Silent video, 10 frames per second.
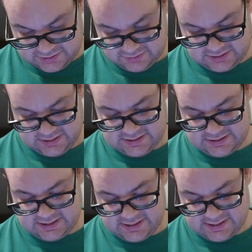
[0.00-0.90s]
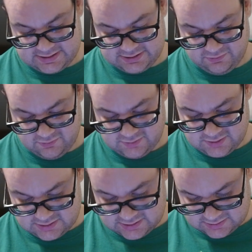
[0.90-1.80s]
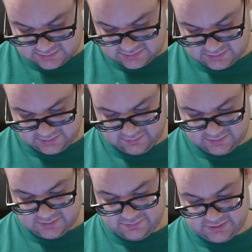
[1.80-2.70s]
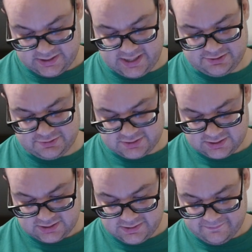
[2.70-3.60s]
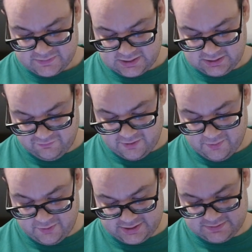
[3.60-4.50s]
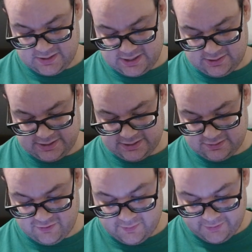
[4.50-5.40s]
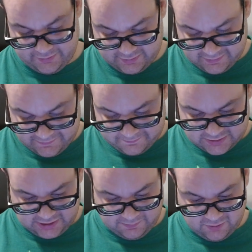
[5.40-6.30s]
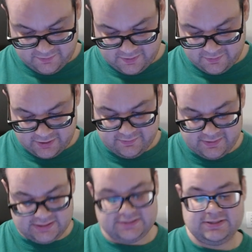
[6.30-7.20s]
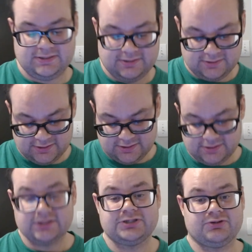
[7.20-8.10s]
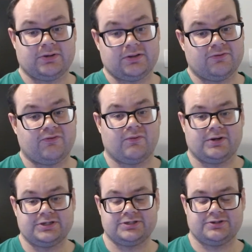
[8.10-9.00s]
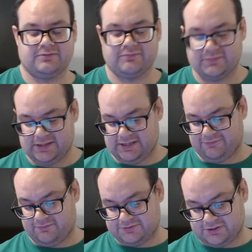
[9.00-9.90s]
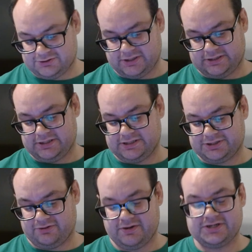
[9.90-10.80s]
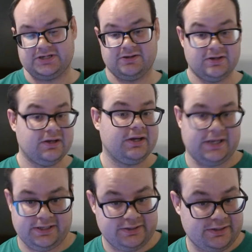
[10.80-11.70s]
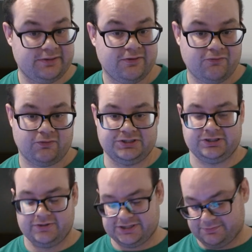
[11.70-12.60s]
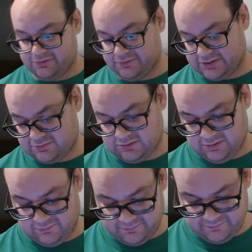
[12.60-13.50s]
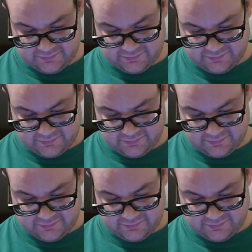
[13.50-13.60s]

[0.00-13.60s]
She was in NCIS New Orleans. Yeah, a good actress. LeVar Burton as Black Lightning. LeVar Burton. I probably remember him as Geordi LaForge from Star Trek: The Next Generation and the Fourth Generation movies as well.